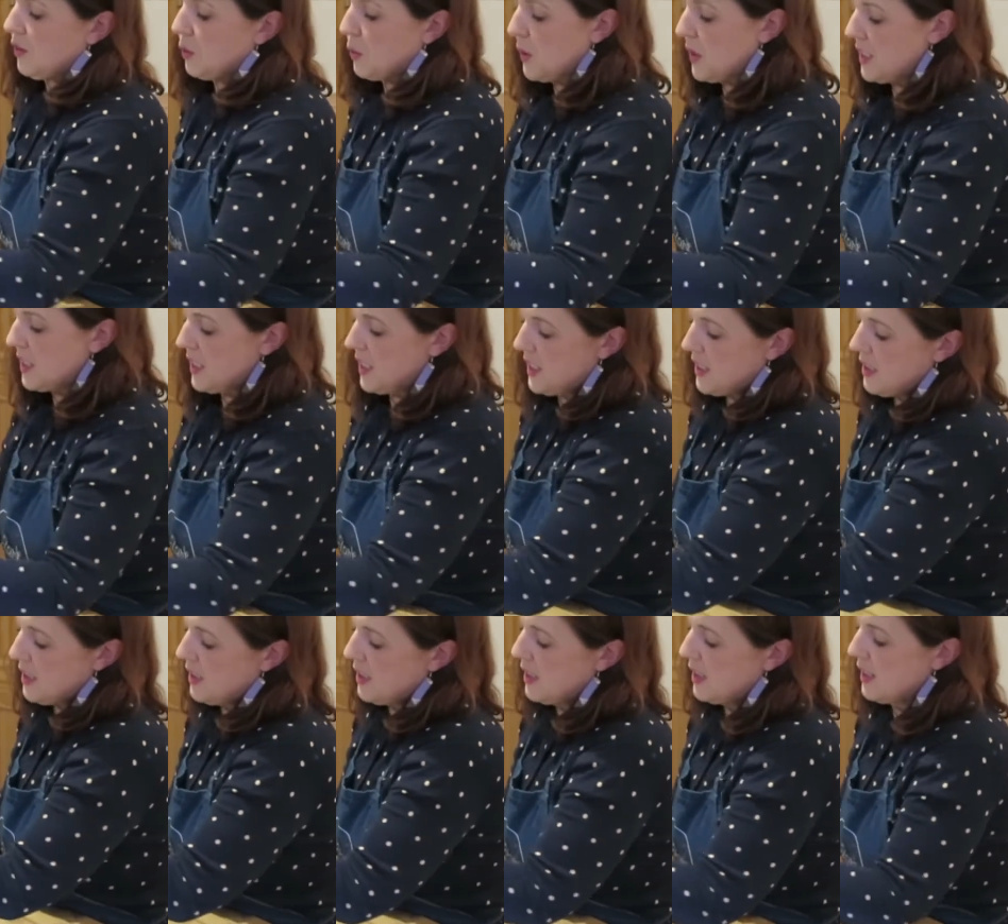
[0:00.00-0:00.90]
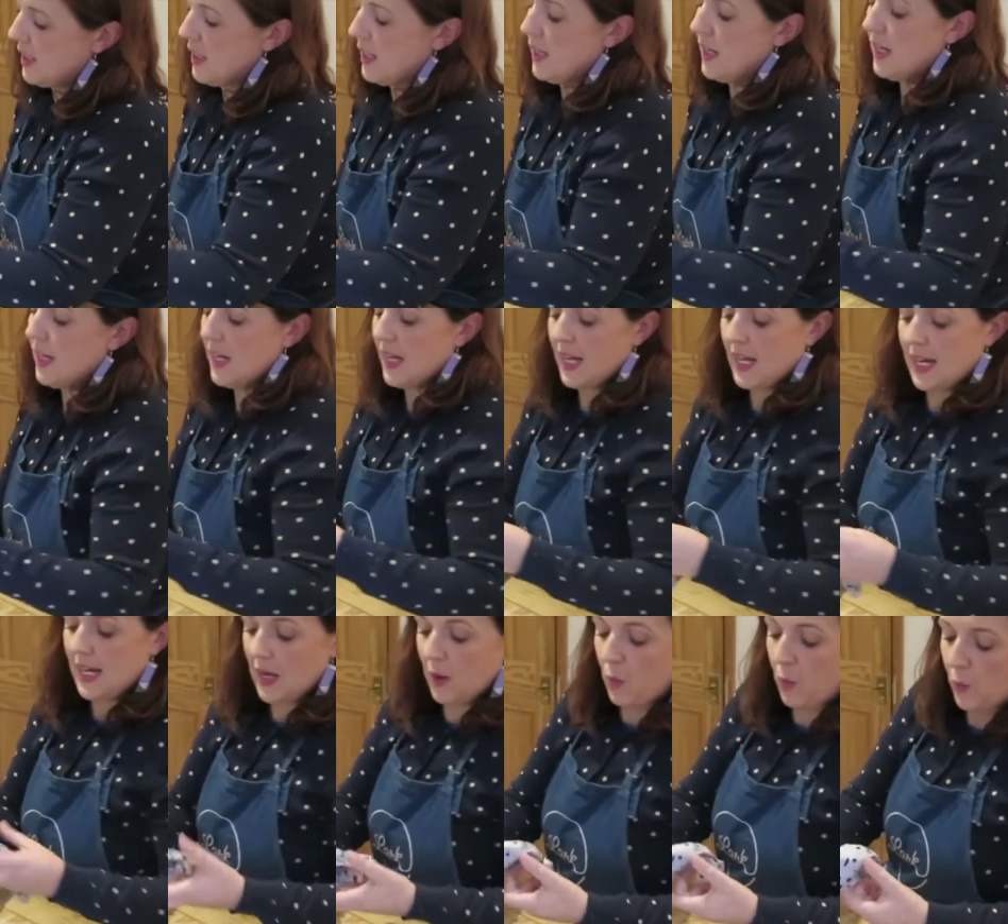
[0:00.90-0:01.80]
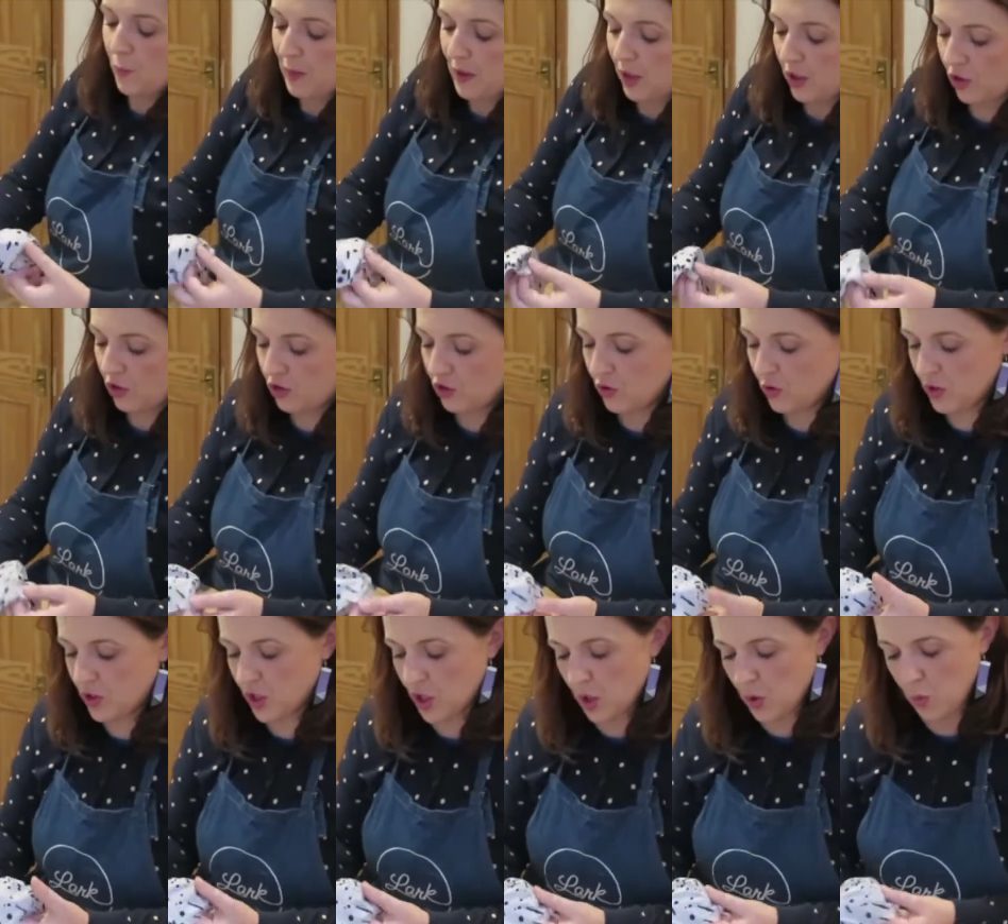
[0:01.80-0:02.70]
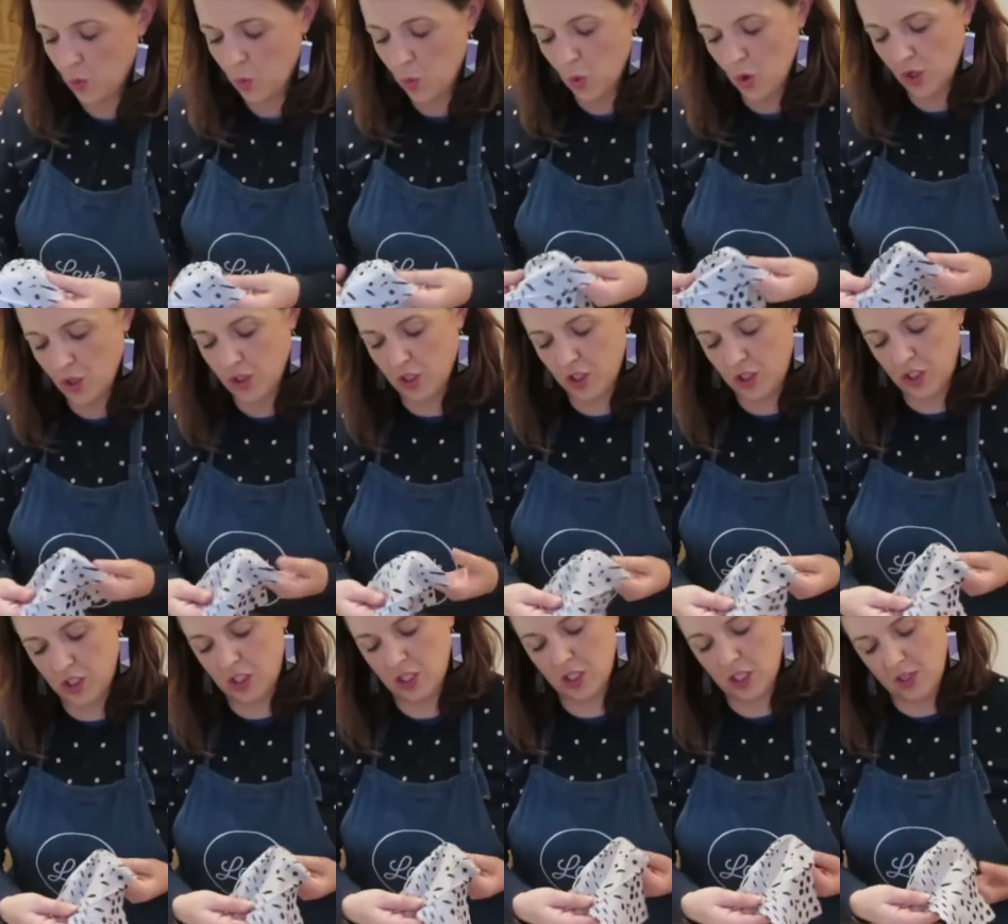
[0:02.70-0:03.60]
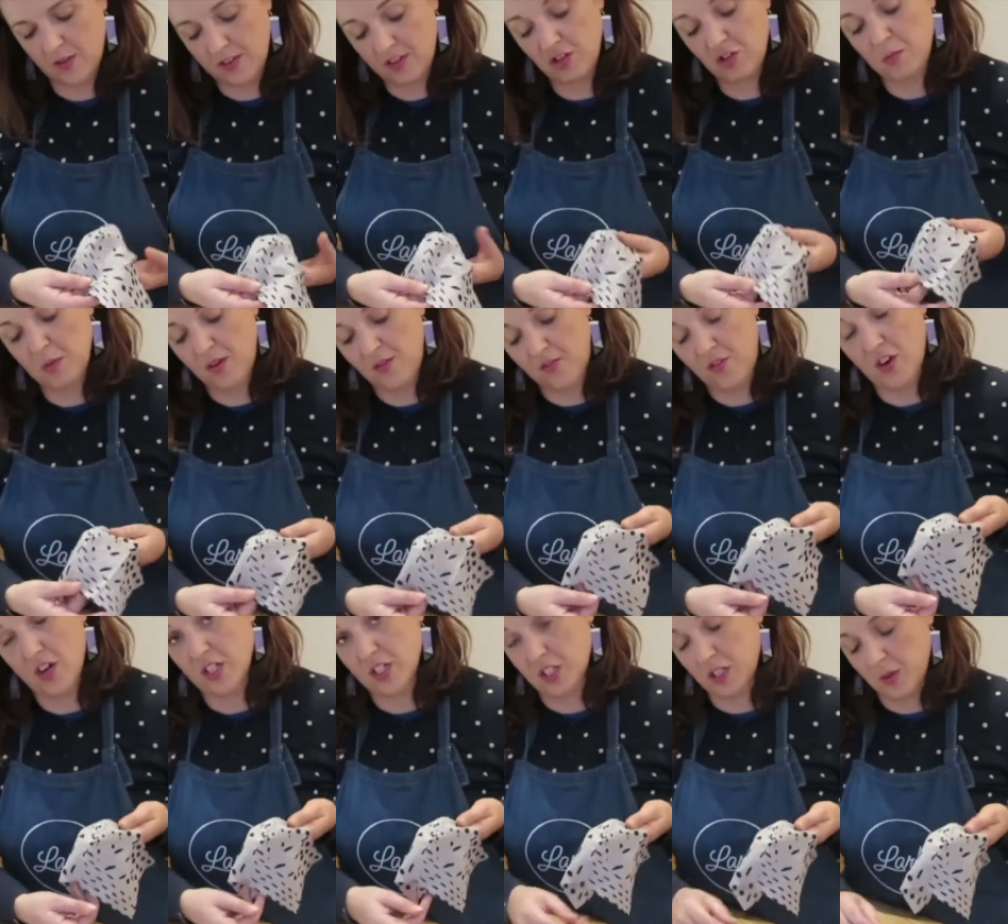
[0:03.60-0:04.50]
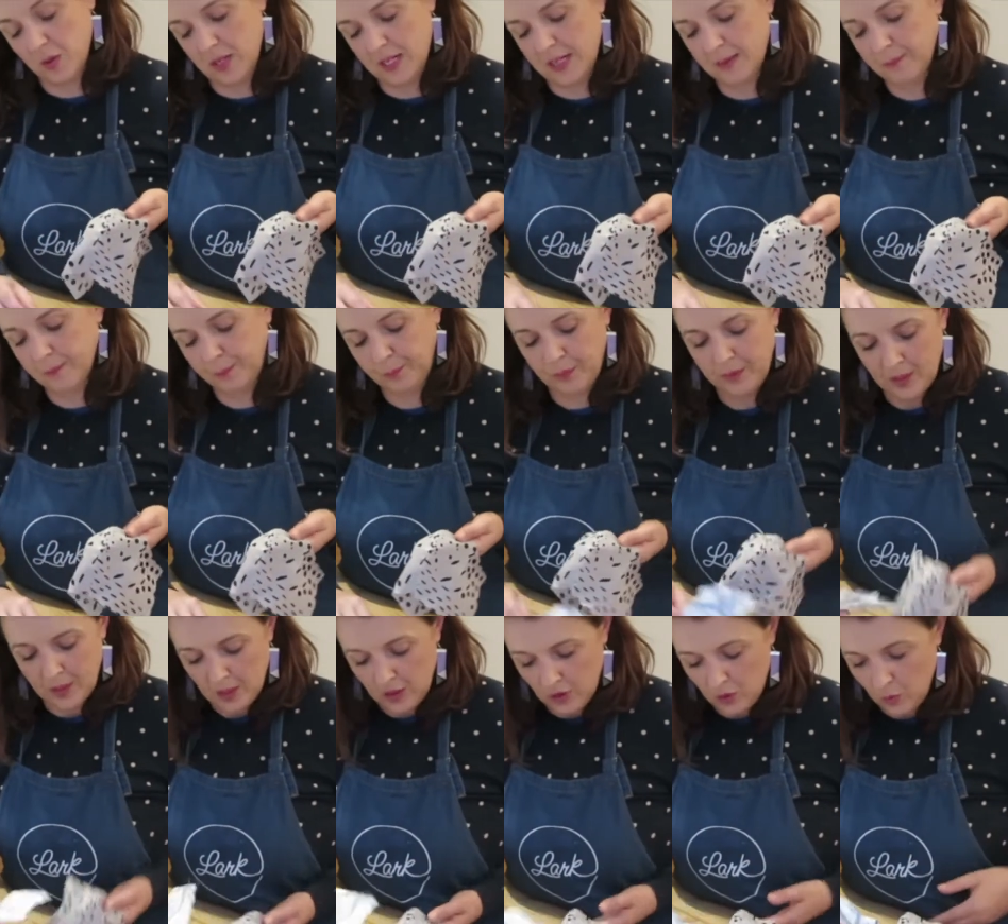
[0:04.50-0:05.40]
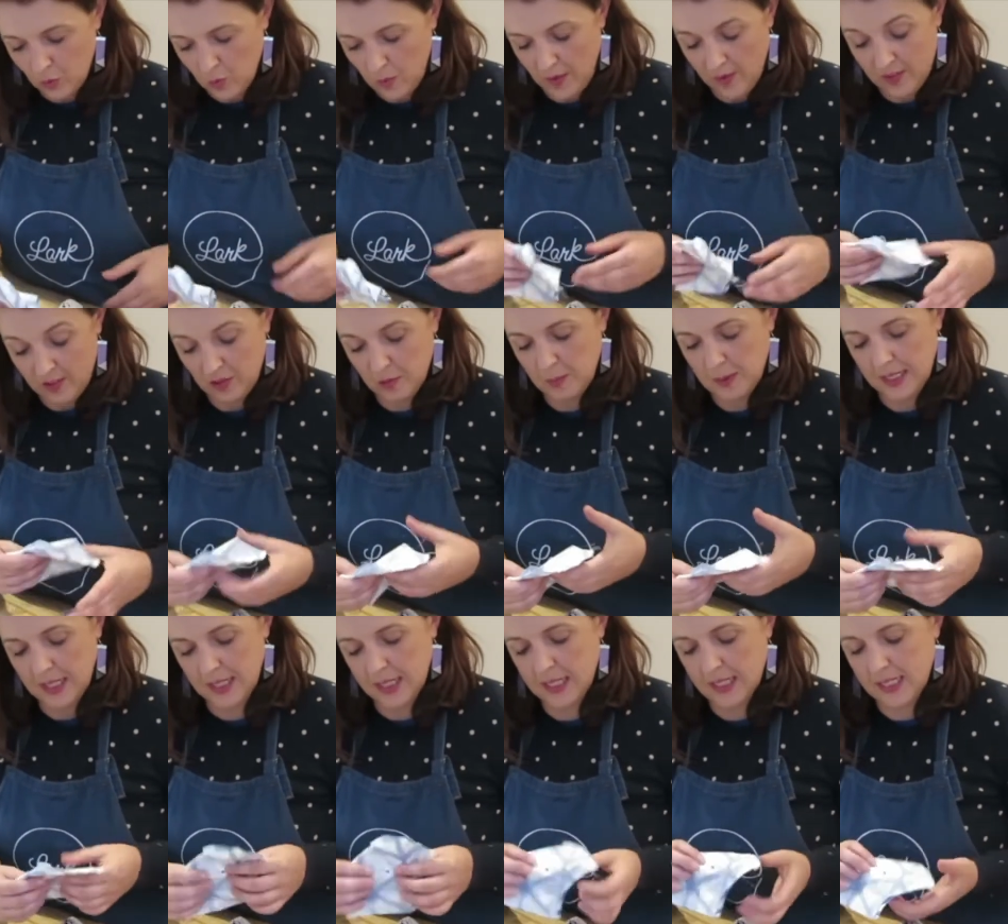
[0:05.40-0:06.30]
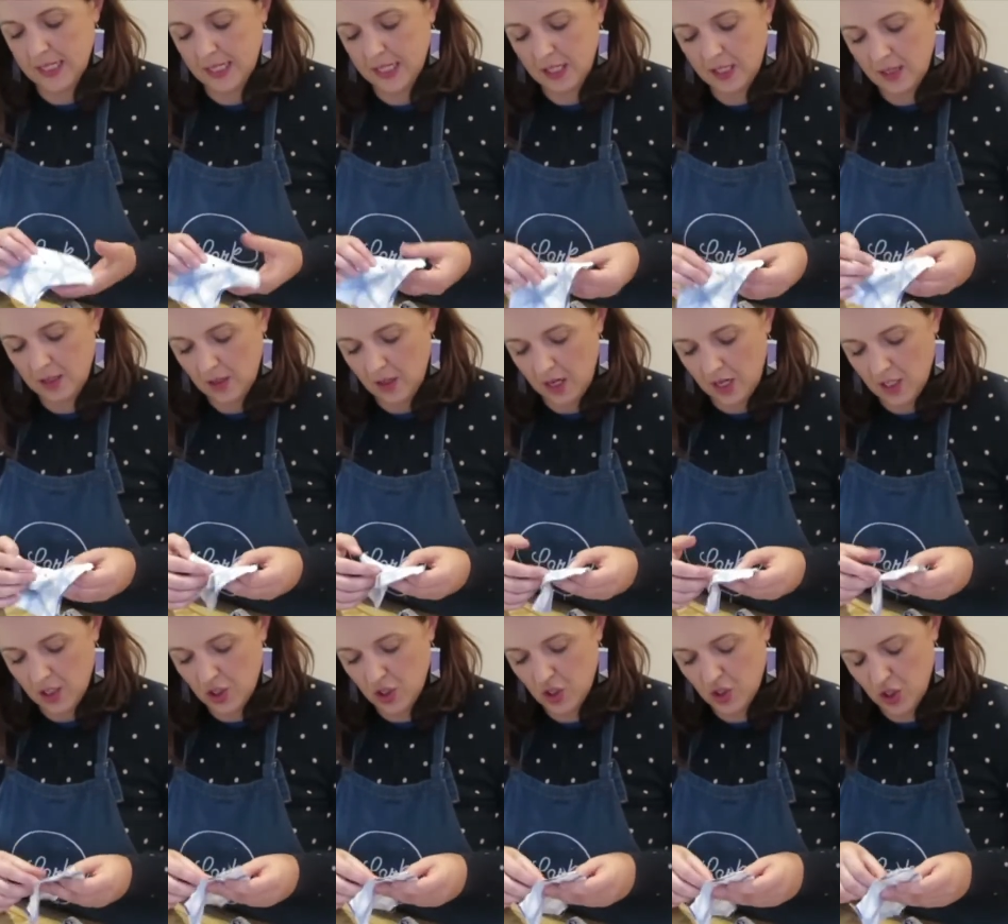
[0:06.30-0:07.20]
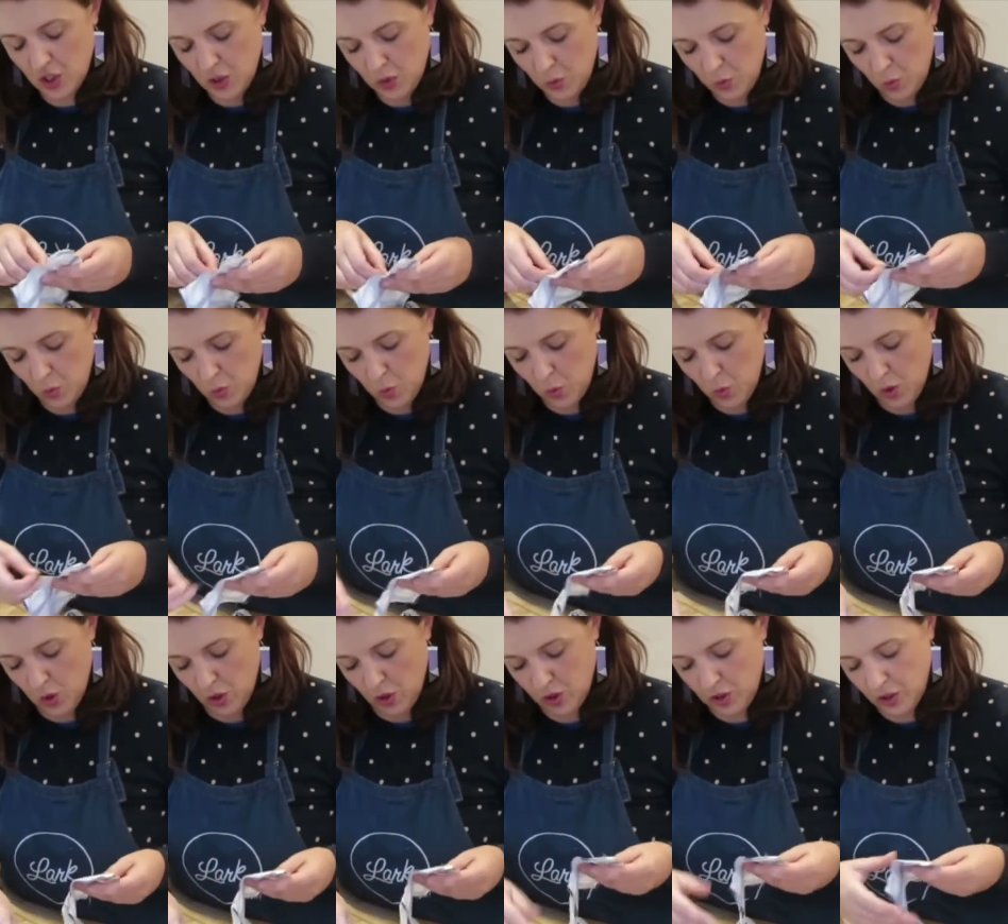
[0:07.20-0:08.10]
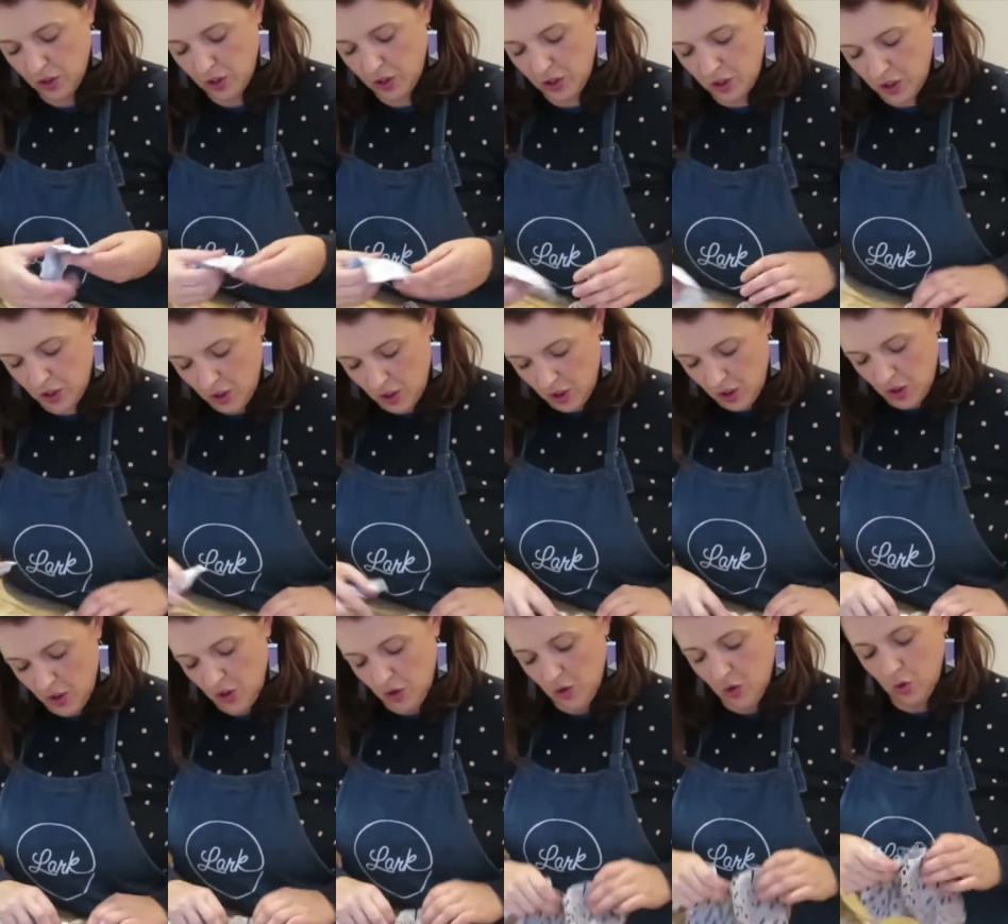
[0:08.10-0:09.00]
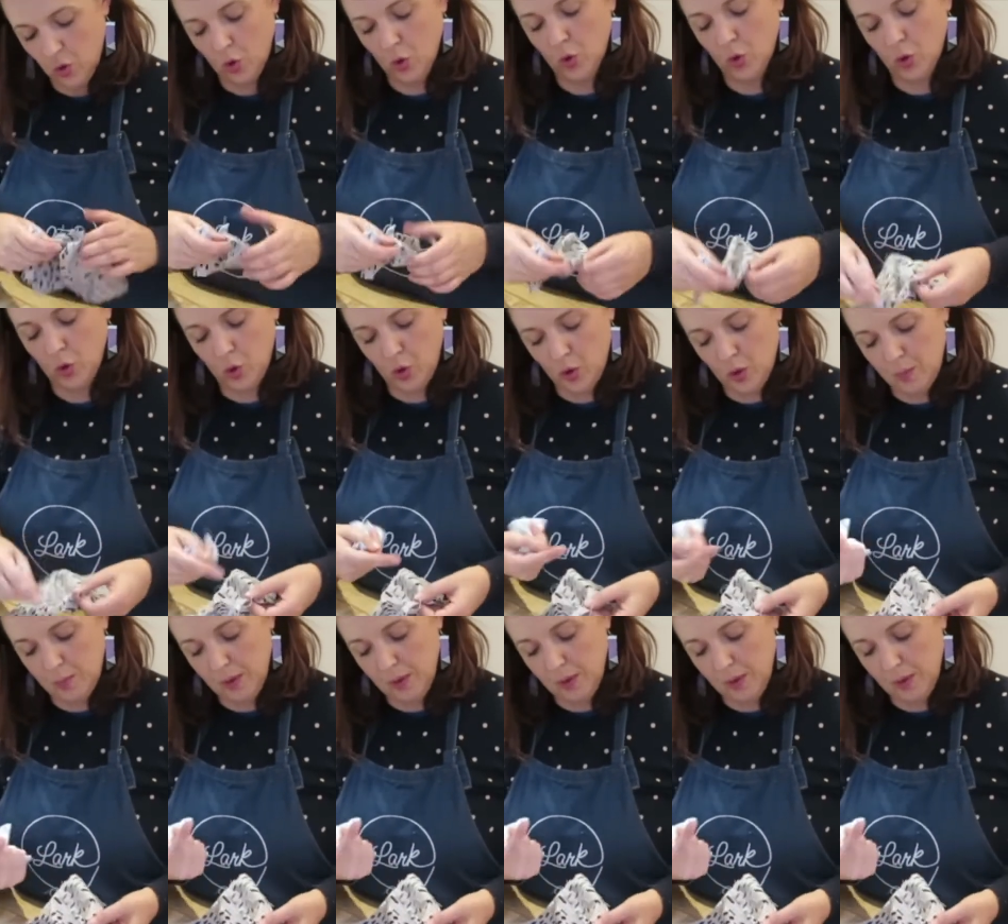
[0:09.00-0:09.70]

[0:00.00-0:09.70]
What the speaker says: That's one done. Now, because you don't want, this is my front, okay, and this is my lining, I don't want all the